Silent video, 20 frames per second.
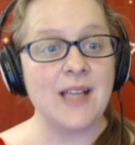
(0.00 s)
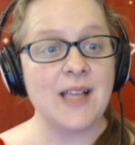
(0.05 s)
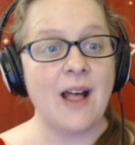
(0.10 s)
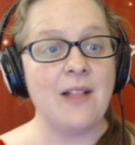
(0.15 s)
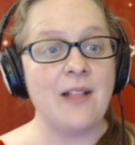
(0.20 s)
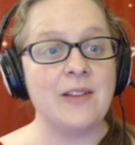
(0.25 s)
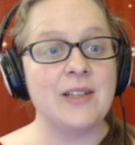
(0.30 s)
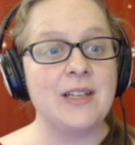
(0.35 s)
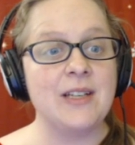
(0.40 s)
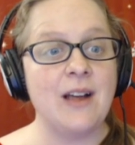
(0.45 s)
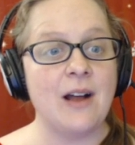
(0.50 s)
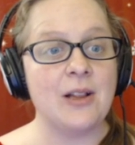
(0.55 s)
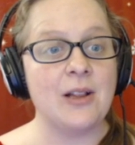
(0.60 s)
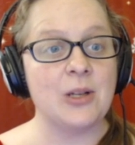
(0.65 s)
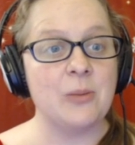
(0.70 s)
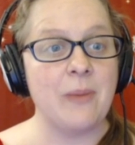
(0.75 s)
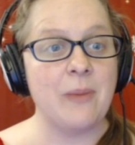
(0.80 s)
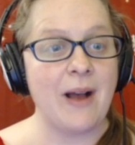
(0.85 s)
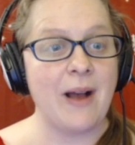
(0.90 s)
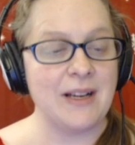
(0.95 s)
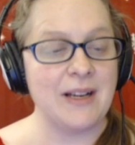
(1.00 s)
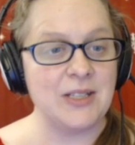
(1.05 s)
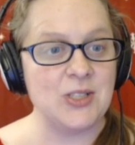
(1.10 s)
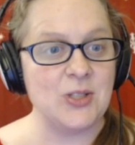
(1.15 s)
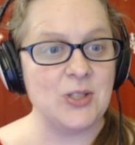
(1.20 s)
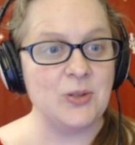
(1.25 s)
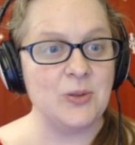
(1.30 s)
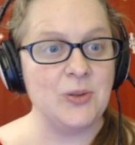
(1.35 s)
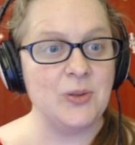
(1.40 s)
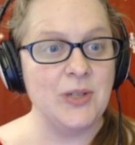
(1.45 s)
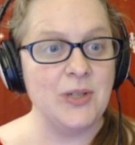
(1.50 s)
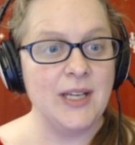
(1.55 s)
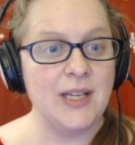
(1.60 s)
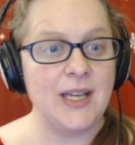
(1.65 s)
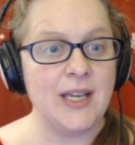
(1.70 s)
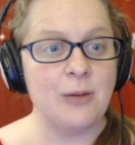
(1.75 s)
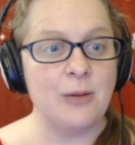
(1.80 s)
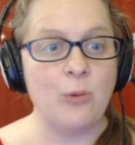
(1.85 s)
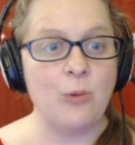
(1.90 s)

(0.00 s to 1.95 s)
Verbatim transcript: a solid color behind you,